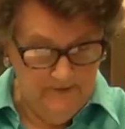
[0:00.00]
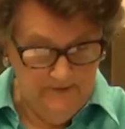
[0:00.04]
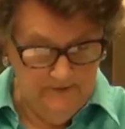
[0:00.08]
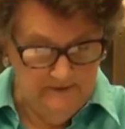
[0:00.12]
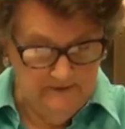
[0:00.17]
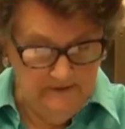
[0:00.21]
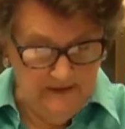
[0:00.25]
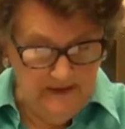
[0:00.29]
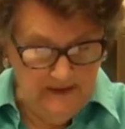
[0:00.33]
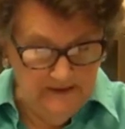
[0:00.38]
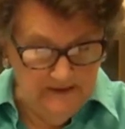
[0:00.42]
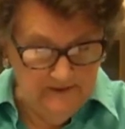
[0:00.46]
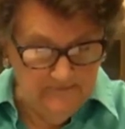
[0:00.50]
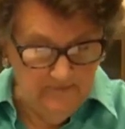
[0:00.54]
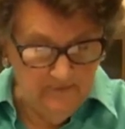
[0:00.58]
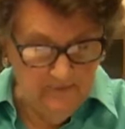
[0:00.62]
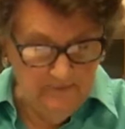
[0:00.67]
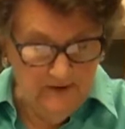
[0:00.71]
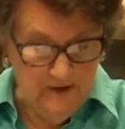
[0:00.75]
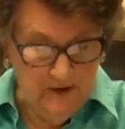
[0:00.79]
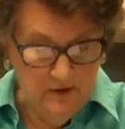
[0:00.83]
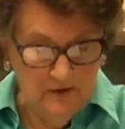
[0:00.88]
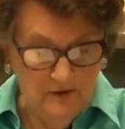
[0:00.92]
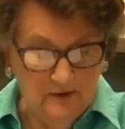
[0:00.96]
Native
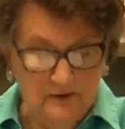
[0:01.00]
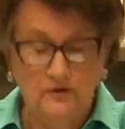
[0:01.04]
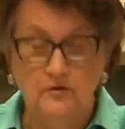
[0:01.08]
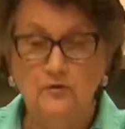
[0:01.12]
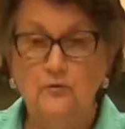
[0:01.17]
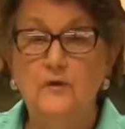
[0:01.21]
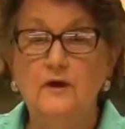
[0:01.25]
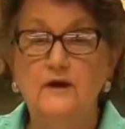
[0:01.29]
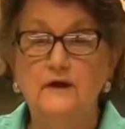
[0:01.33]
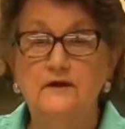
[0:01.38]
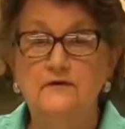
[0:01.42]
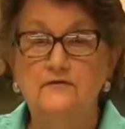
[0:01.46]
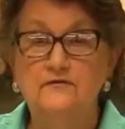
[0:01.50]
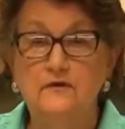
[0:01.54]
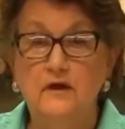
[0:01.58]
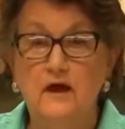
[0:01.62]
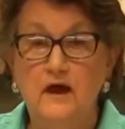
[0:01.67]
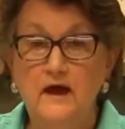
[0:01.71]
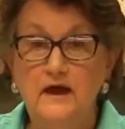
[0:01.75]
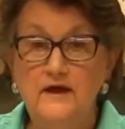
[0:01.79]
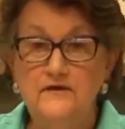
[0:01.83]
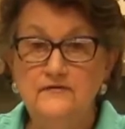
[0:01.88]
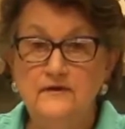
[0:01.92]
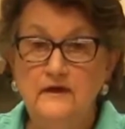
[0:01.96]
American way of
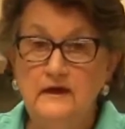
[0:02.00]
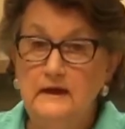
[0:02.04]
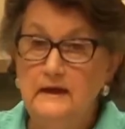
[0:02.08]
life